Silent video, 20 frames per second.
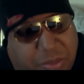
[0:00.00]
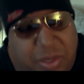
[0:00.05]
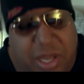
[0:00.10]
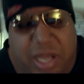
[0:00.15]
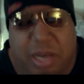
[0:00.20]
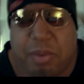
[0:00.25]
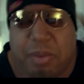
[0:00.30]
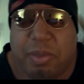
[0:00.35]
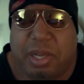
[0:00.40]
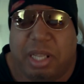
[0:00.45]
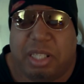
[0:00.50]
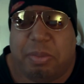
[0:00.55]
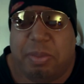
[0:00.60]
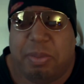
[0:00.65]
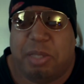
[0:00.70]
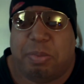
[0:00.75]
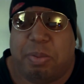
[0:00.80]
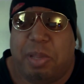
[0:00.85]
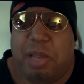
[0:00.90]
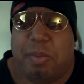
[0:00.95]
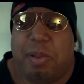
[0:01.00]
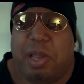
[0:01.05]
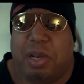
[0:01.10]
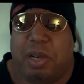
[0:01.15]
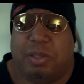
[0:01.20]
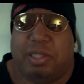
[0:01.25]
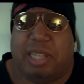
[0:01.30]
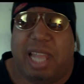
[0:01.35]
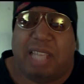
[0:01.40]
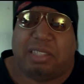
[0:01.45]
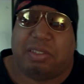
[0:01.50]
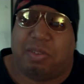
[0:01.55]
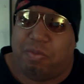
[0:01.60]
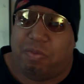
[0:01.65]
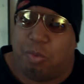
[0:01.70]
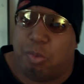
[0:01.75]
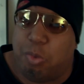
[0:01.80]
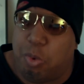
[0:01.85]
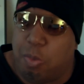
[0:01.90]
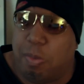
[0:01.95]
And then we get to these Planned Parenthood asking
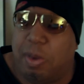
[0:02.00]
for more